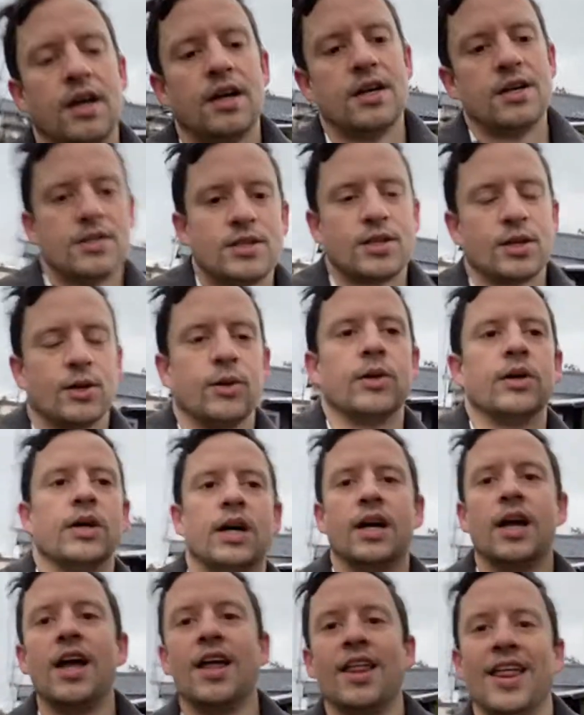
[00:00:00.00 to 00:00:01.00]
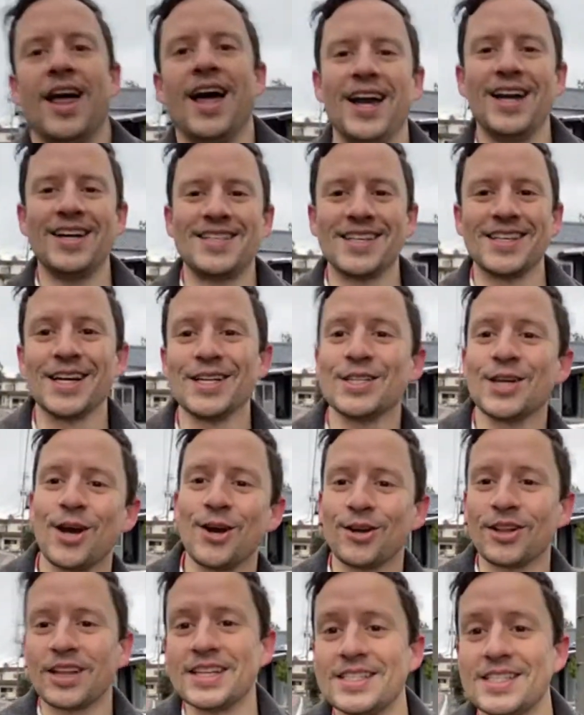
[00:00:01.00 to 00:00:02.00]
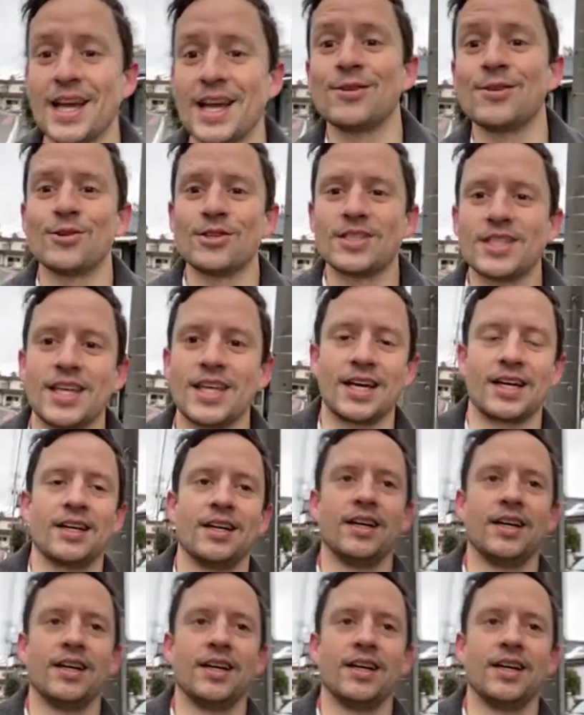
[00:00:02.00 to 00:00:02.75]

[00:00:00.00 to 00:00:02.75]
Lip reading: So that is an entirely dangerous thing